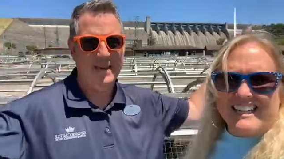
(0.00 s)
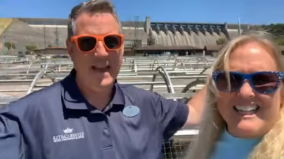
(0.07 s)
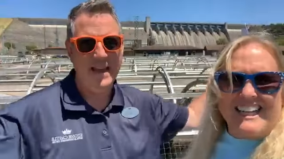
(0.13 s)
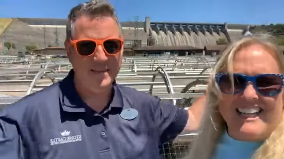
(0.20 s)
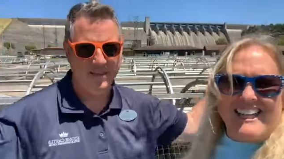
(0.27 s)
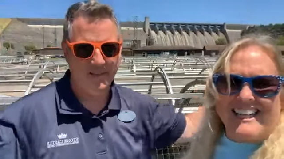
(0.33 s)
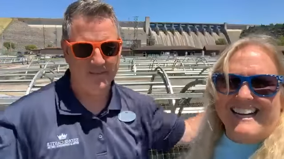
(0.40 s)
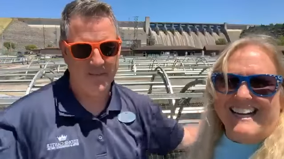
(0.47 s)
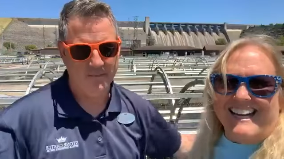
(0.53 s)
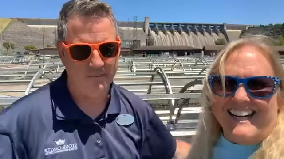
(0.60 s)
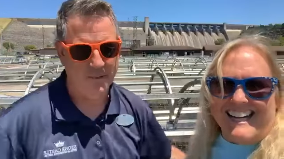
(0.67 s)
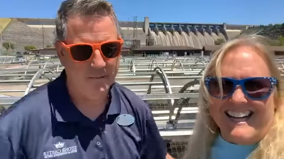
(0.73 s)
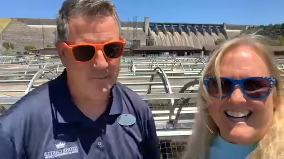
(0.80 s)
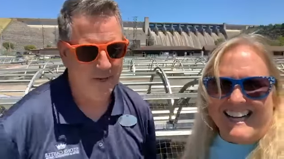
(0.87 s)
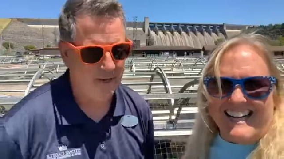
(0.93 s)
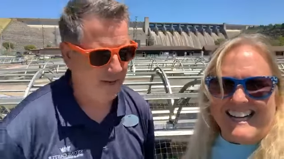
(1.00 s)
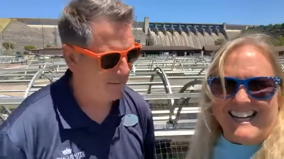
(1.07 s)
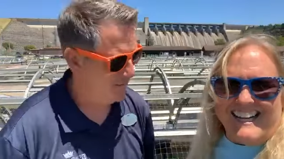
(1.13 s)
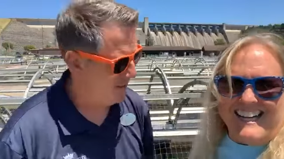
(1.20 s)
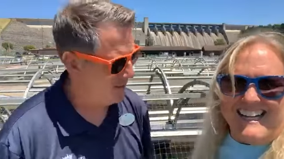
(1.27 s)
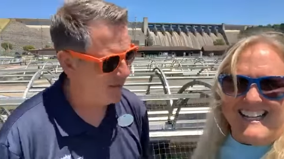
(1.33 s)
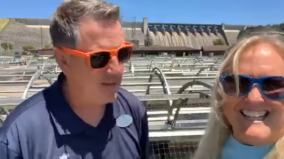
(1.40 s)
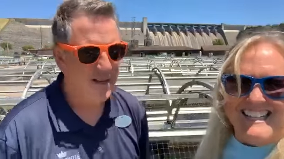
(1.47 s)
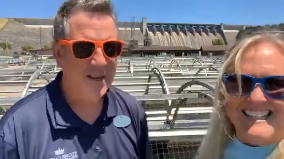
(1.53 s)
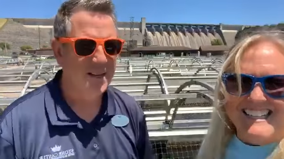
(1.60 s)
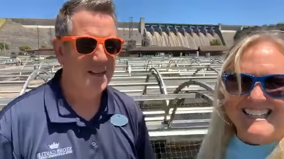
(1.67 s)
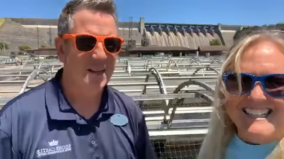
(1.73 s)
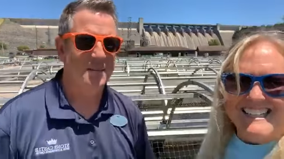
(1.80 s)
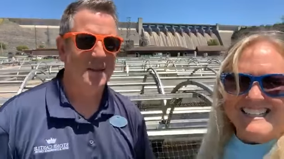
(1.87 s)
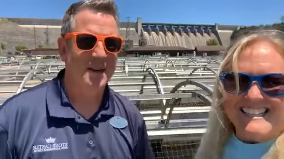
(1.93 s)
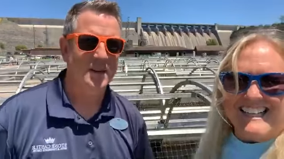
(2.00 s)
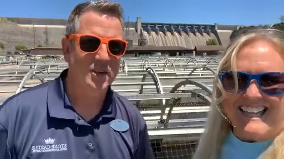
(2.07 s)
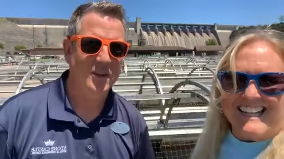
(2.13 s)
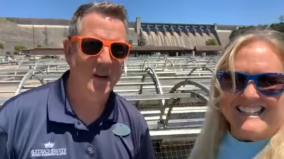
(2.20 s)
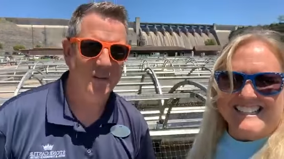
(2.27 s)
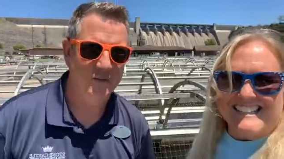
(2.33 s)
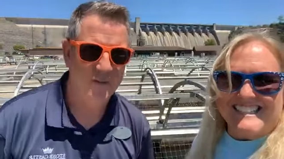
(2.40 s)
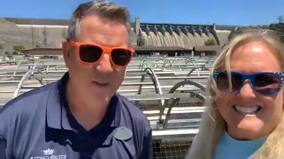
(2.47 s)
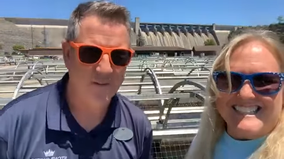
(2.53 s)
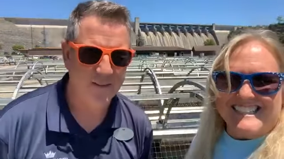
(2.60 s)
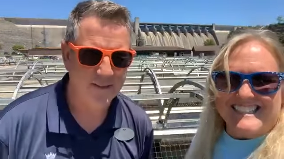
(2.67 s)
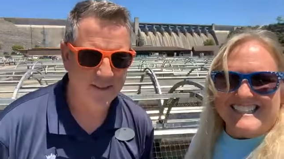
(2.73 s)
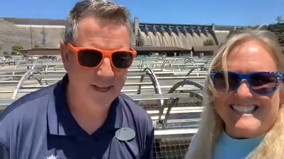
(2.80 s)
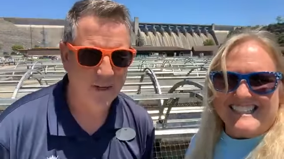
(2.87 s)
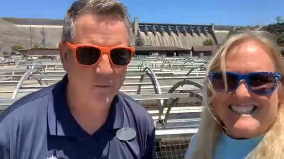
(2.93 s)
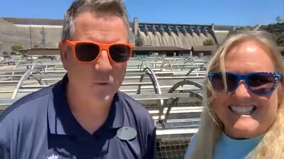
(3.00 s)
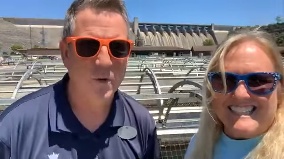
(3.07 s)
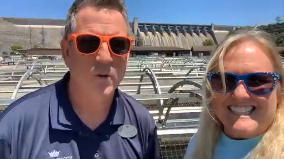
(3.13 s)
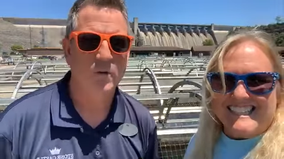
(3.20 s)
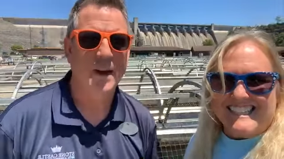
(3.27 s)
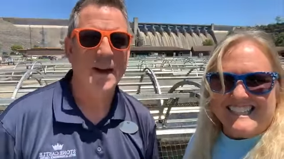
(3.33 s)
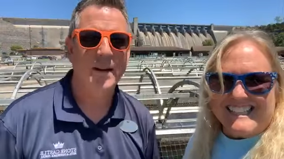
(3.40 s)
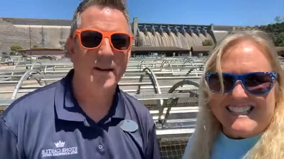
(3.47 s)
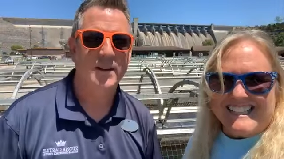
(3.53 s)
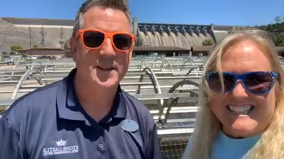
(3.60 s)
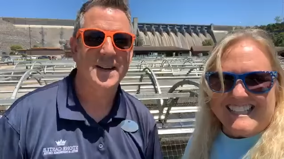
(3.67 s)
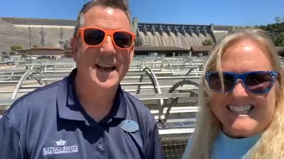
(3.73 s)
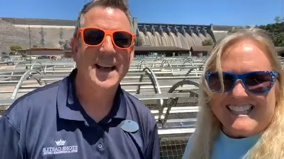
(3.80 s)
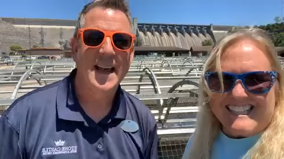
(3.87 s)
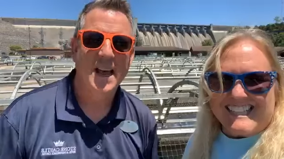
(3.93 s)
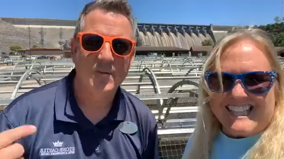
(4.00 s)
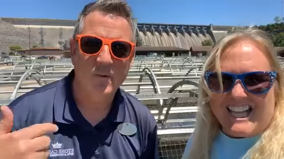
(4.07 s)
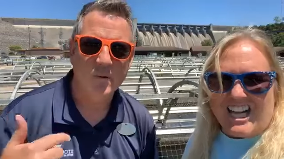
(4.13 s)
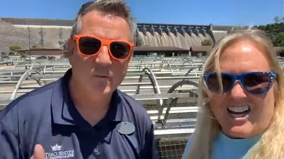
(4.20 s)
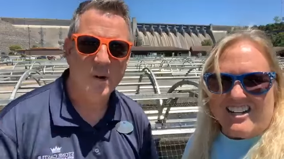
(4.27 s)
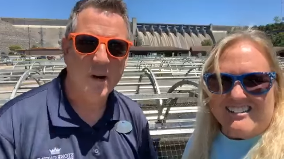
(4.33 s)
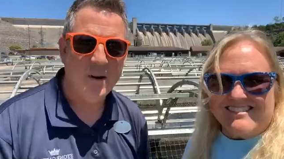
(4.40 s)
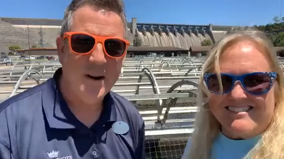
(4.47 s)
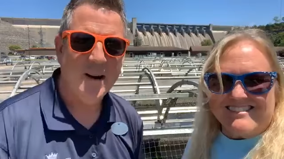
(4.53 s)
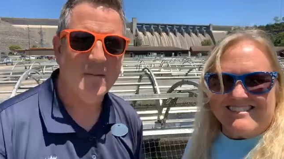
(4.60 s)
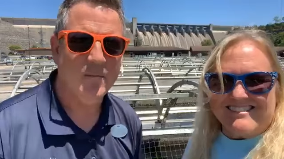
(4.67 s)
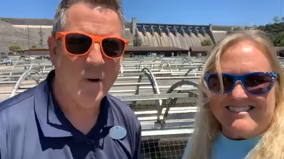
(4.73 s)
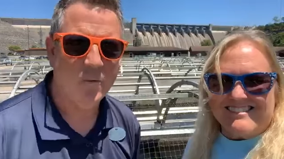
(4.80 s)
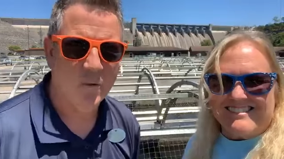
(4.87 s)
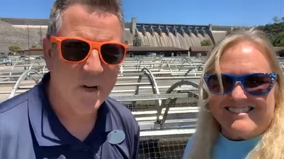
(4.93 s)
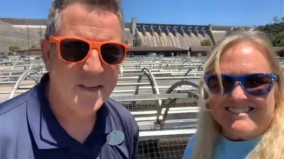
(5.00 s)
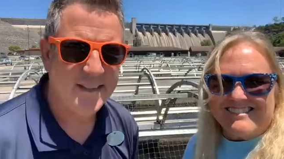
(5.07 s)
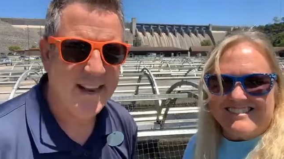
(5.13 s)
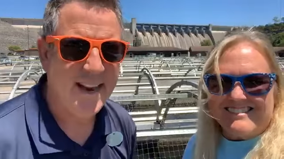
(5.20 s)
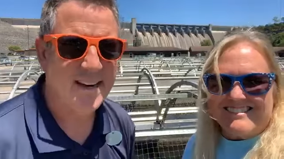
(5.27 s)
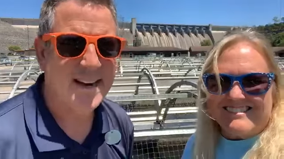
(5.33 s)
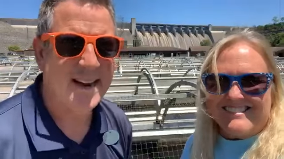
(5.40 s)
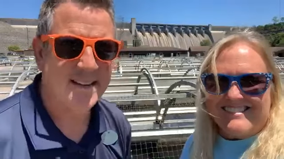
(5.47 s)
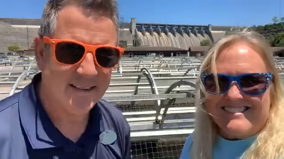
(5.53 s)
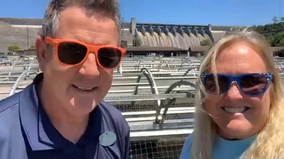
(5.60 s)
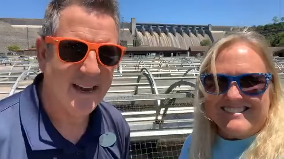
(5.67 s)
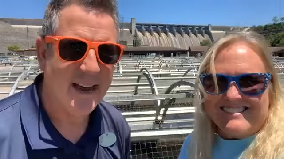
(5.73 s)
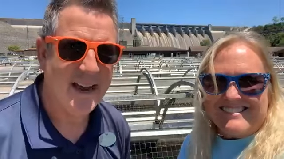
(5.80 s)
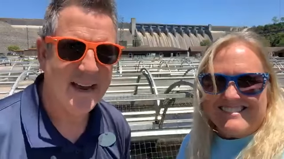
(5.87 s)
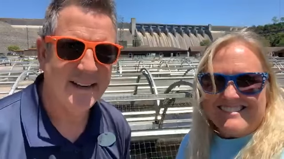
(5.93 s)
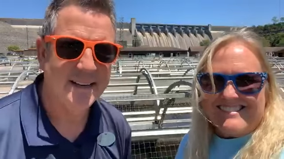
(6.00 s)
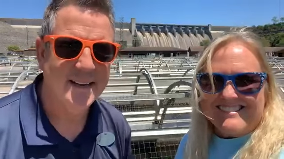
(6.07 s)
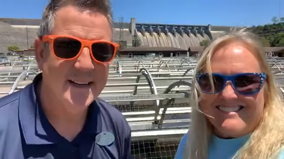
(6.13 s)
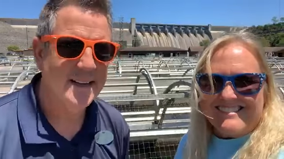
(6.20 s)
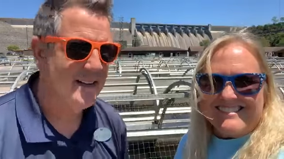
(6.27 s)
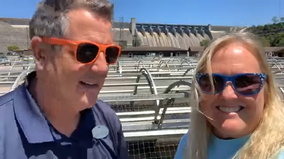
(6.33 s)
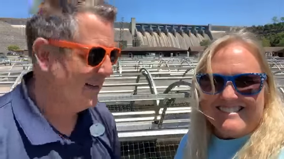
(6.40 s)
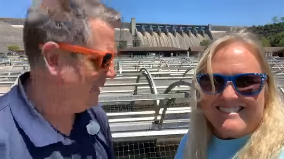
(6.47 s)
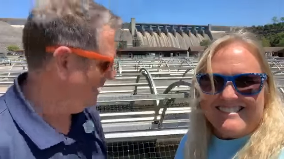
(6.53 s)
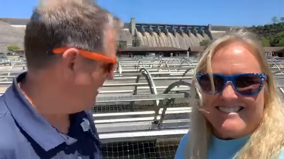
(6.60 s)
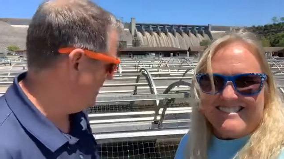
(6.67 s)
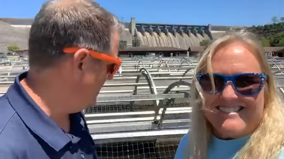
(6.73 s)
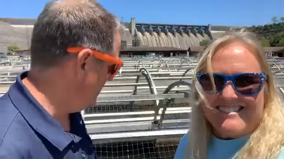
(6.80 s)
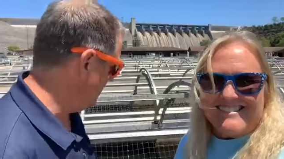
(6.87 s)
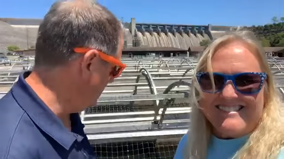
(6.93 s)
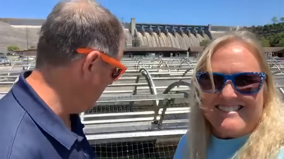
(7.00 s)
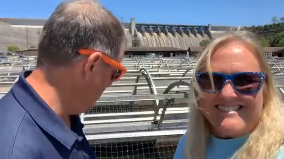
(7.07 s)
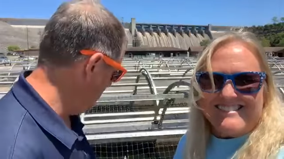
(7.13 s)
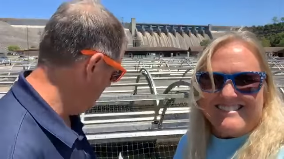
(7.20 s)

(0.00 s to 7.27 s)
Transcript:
Speaker 1: massive, bigger, just the biggest yeah. trout you've ever seen, world records. And what, and where we're standing outside is